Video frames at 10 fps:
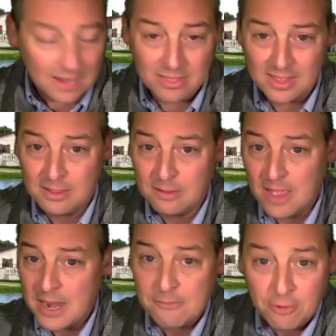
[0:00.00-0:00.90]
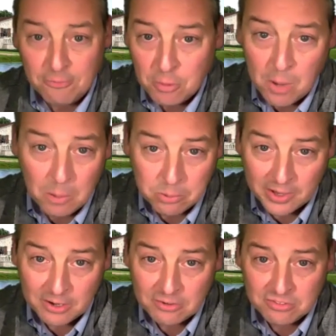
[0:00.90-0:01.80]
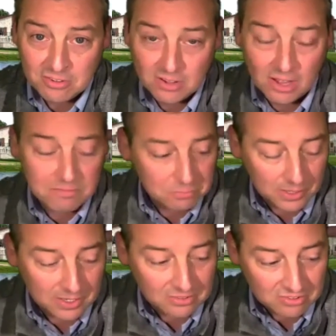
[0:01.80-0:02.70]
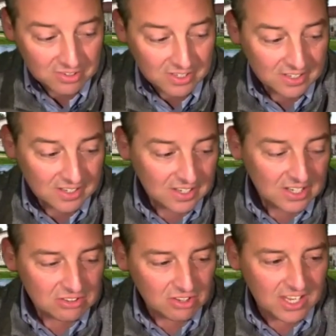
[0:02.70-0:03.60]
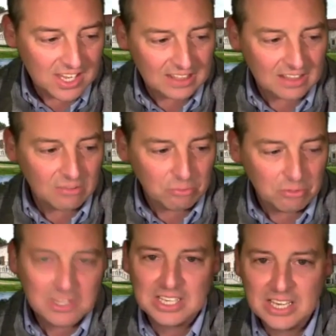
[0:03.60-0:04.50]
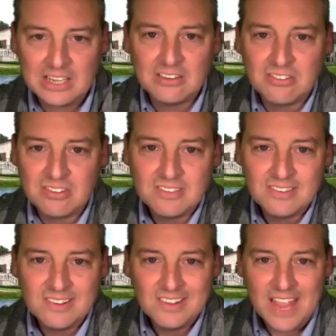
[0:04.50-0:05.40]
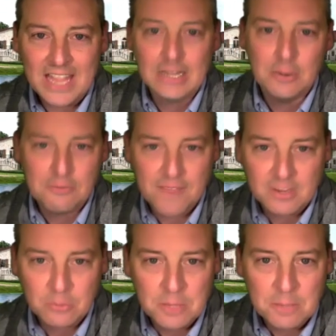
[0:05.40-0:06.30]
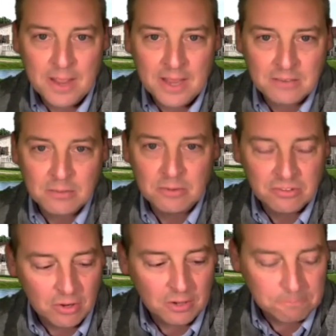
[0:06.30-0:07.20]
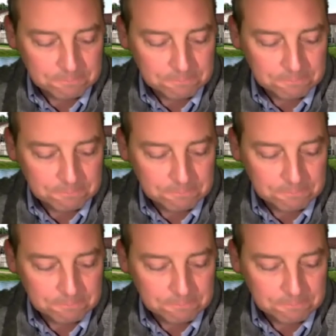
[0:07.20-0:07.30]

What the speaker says: of the NFL football players love this place. So you get this really nice halo effect when you buy into a resort.